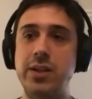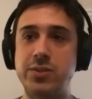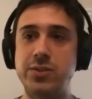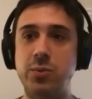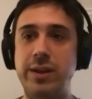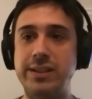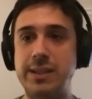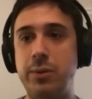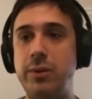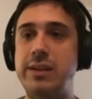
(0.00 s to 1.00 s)
So one
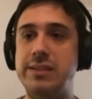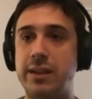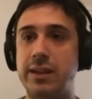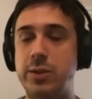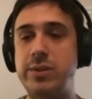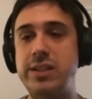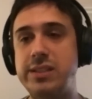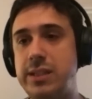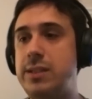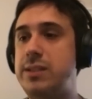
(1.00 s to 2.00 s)
example is
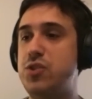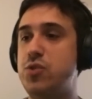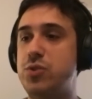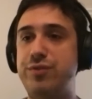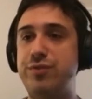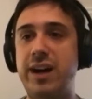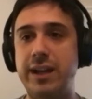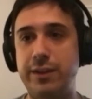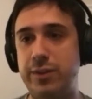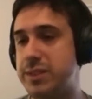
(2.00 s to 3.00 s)
Liquidity. There's also
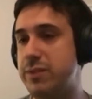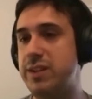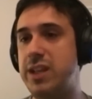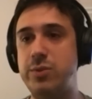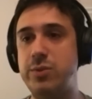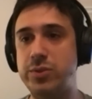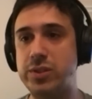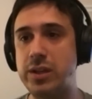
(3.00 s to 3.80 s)
Phi from Stephen Andrews.